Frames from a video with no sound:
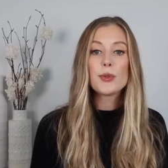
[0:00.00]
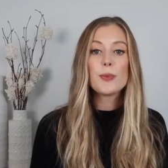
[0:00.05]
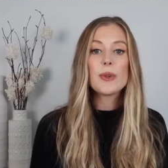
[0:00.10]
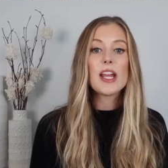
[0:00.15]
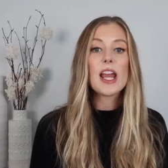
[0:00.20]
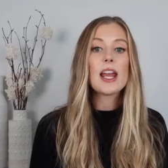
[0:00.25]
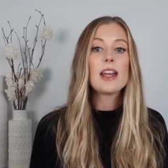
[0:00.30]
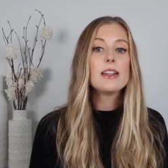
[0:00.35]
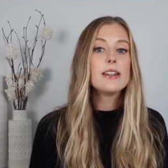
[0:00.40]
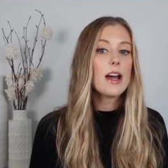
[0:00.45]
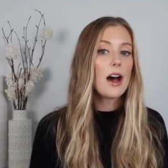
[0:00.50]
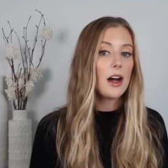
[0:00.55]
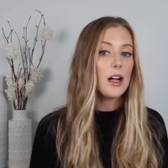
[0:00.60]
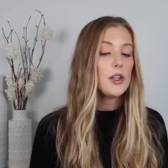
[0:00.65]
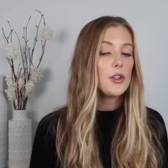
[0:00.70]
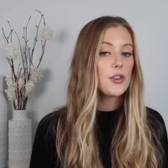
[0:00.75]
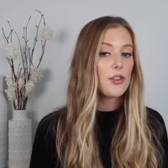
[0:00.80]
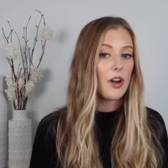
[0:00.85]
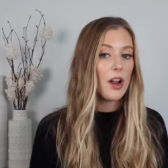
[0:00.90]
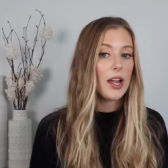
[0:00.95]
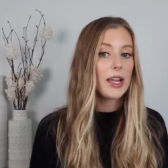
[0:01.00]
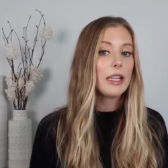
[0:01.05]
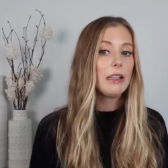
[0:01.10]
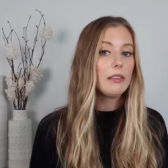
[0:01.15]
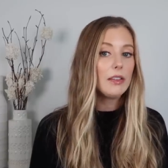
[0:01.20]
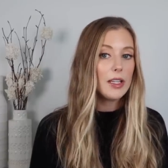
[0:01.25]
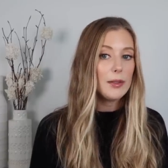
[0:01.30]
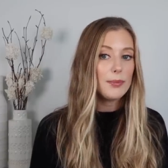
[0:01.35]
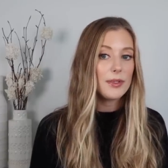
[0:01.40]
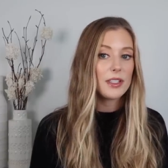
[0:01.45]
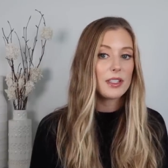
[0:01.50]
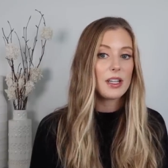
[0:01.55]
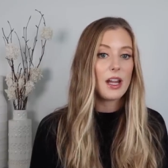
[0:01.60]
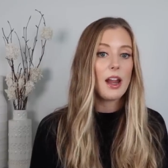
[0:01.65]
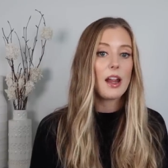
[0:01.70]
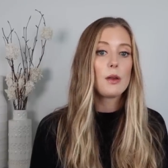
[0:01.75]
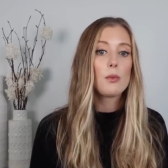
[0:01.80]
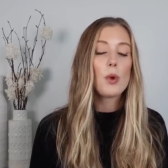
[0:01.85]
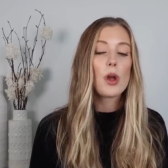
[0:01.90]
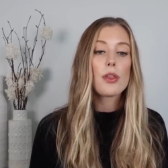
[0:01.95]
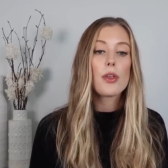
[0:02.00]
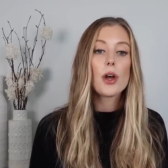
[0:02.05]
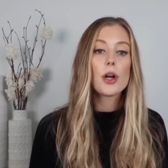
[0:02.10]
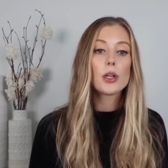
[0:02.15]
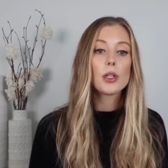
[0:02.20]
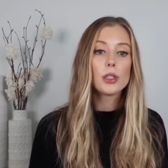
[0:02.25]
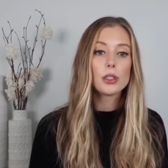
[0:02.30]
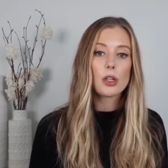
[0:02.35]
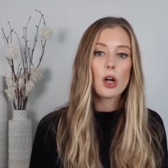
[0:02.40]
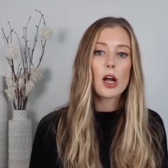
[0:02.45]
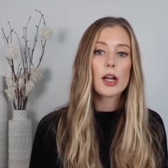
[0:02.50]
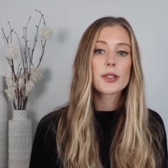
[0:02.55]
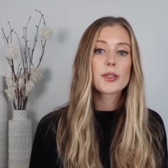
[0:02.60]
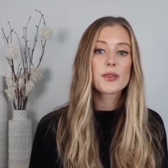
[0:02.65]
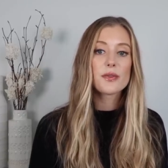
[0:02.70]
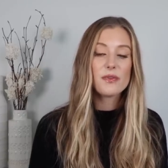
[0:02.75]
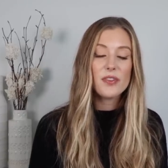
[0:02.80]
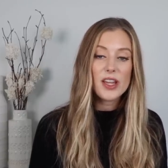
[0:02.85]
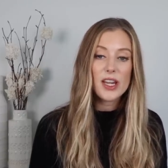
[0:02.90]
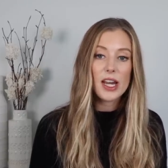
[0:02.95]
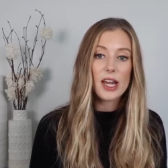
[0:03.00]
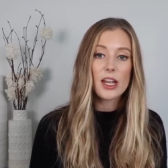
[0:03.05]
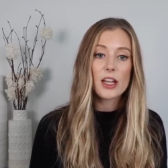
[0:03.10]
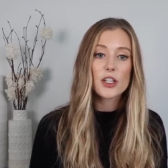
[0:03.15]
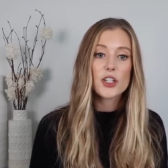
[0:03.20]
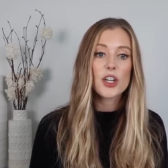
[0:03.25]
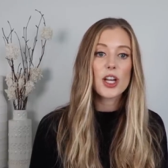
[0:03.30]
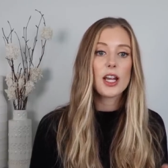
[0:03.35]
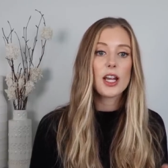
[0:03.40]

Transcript: to be a non-drying lip stain with a gloss finish.